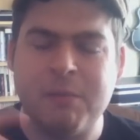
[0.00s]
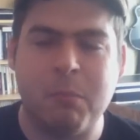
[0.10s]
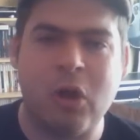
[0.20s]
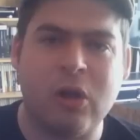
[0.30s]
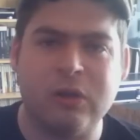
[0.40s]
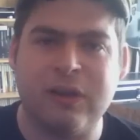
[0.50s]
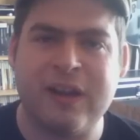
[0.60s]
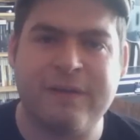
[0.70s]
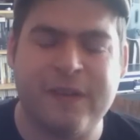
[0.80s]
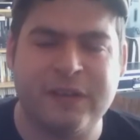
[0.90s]
mall or
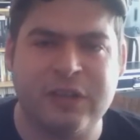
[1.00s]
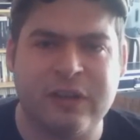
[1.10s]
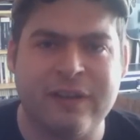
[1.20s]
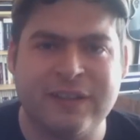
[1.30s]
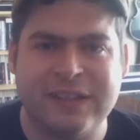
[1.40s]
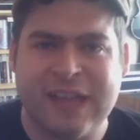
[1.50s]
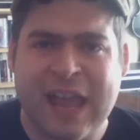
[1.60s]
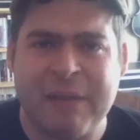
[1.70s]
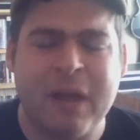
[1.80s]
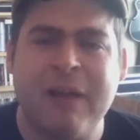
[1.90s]
anything to go into
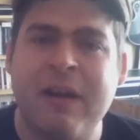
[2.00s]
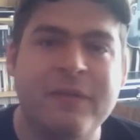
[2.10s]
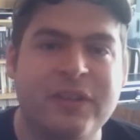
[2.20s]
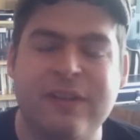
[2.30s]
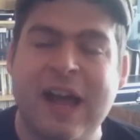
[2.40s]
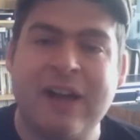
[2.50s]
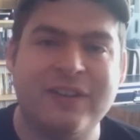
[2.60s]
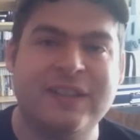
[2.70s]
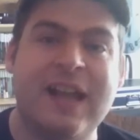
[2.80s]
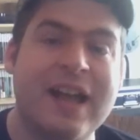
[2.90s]
Game. I'd rather do it
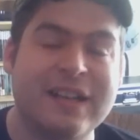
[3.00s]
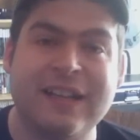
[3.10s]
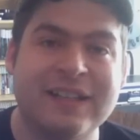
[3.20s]
outside.